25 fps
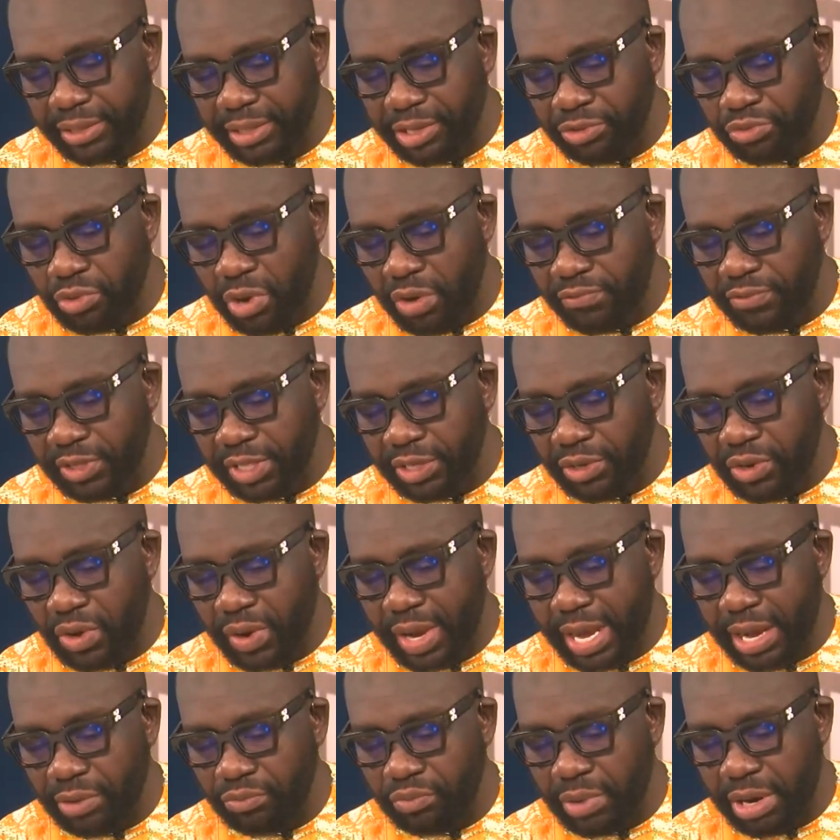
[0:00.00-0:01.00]
The draw for the
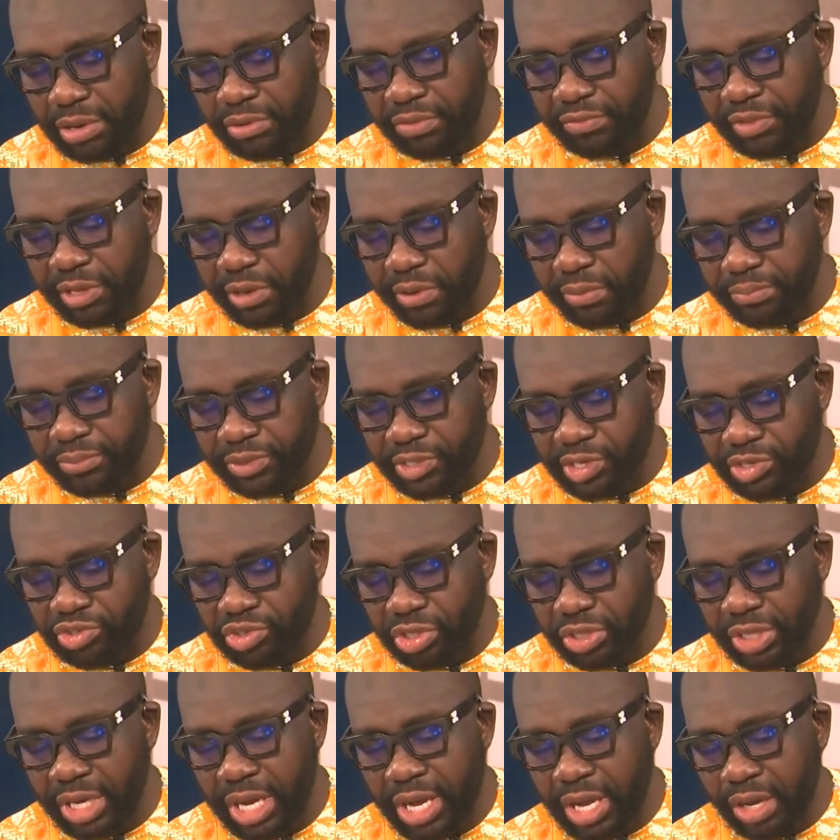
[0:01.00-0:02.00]
knockout round of the
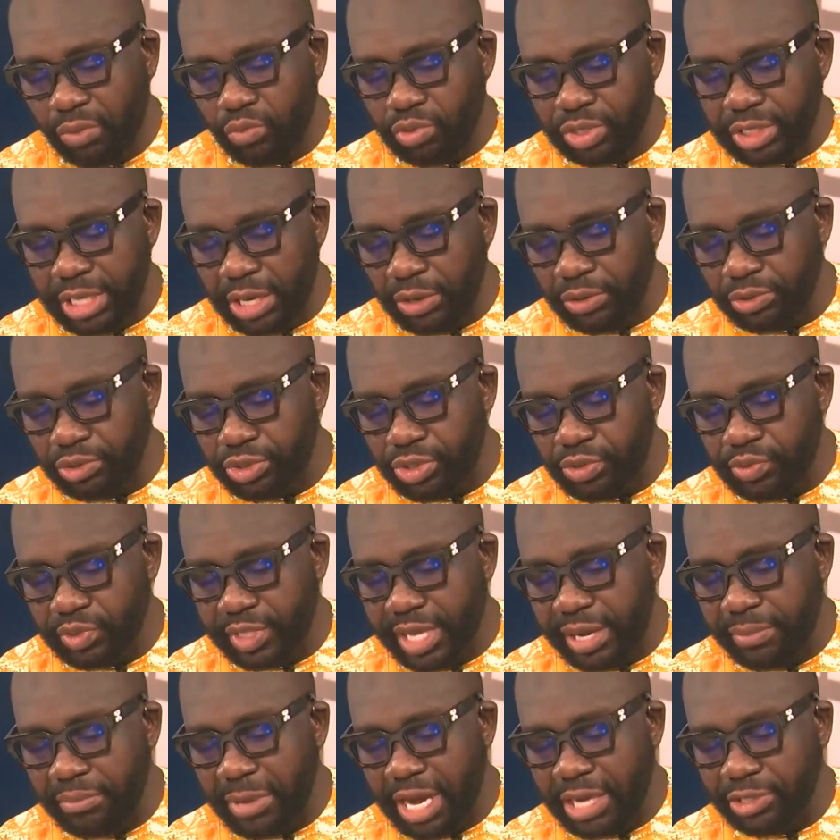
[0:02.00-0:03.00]
competition was done on
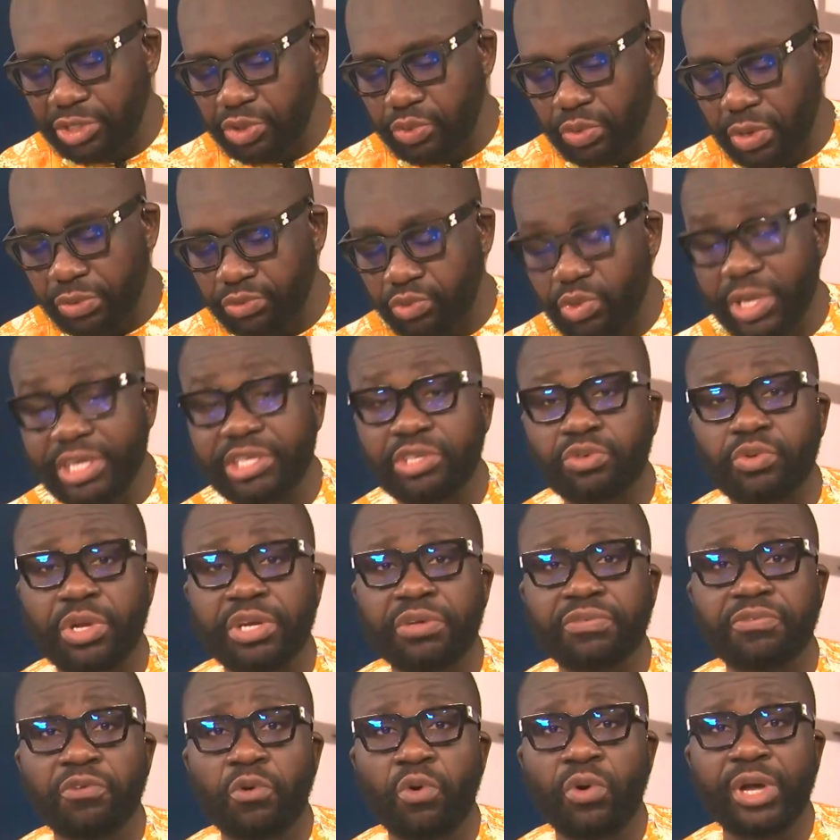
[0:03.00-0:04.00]
Tuesday, March 12,
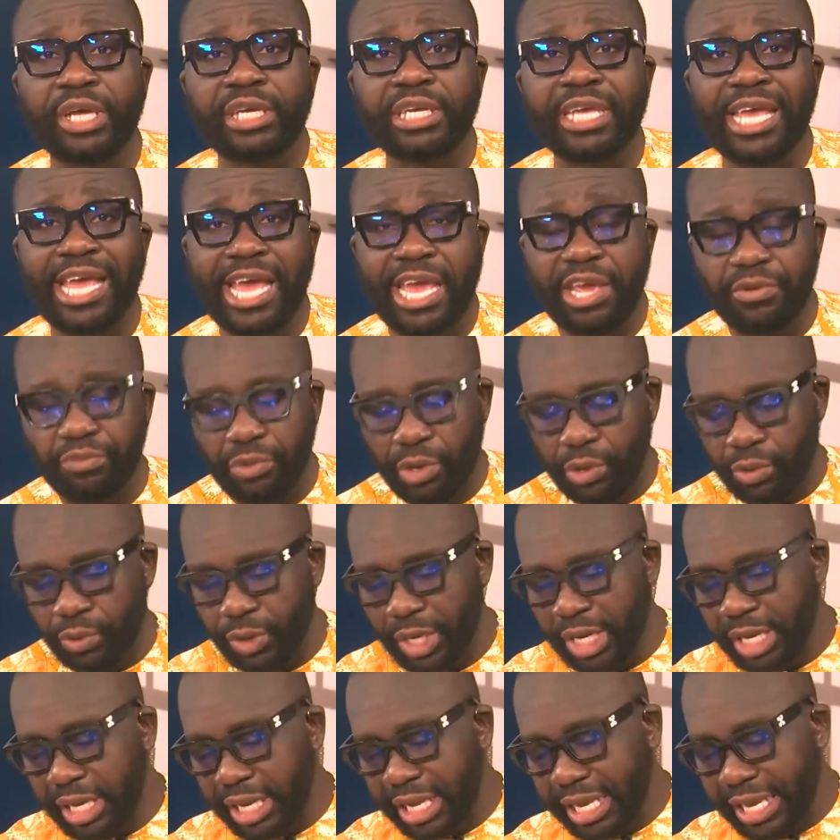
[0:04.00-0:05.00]
2024, in Cairo,
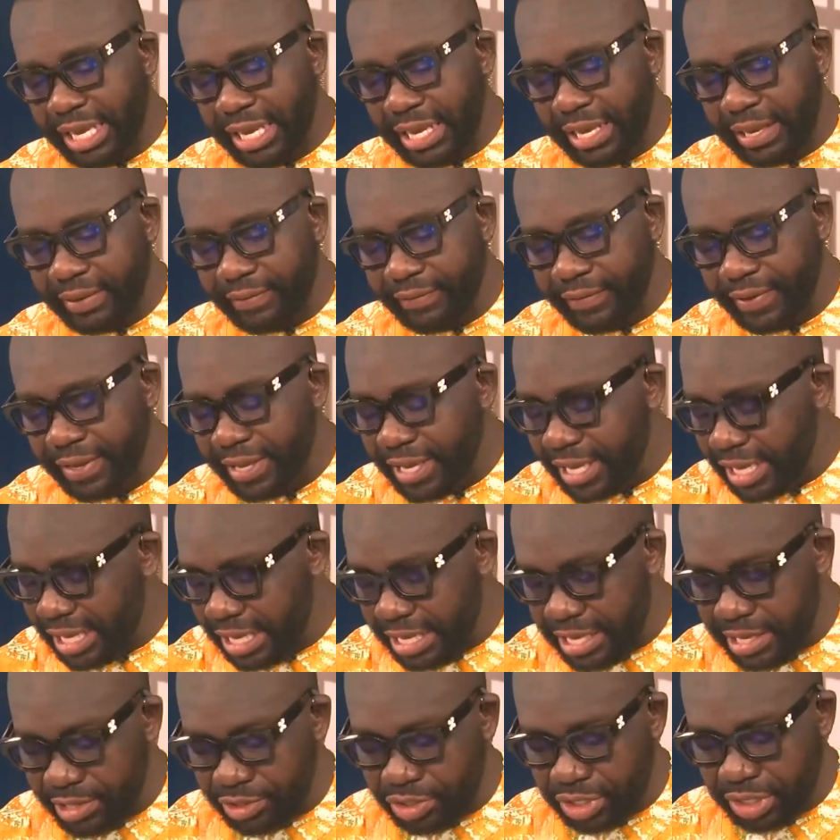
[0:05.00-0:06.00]
in
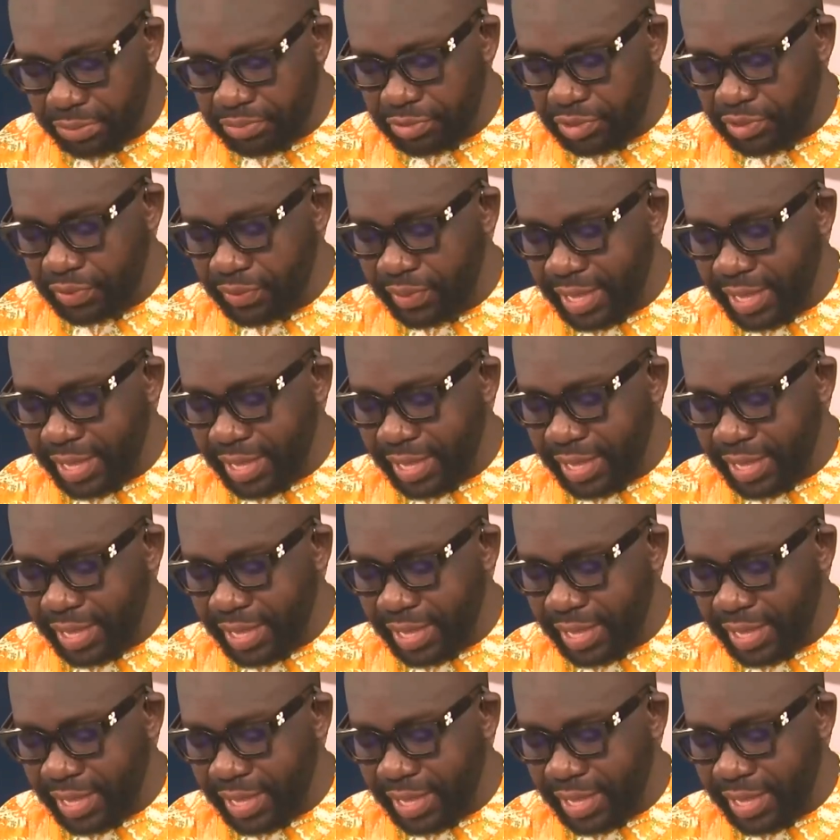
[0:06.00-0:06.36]
Egypt.